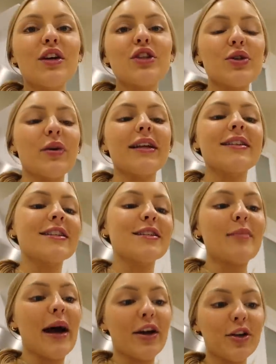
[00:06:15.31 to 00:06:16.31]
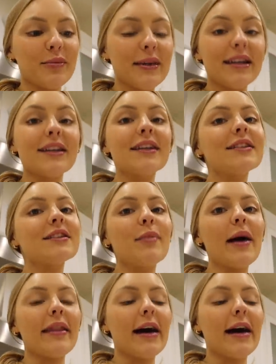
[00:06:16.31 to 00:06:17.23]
so it inspired me to buy